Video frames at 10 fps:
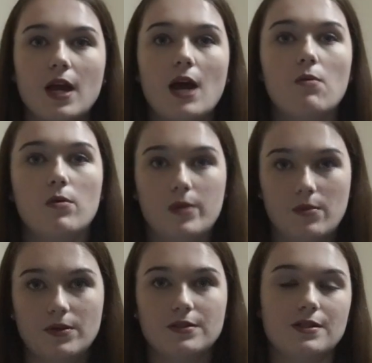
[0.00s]
I will be
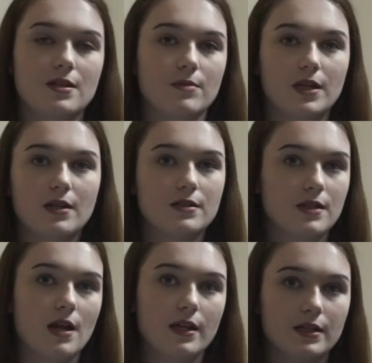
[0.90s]
able to see them again. It's
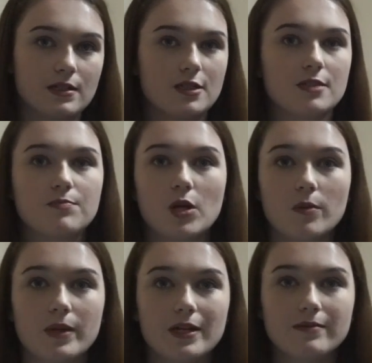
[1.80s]
not like this is
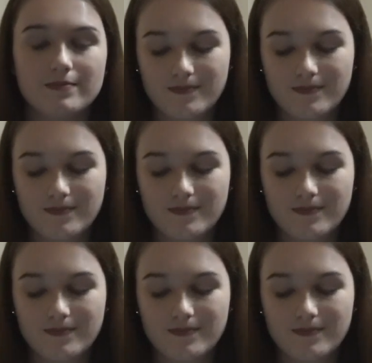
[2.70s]
permanent.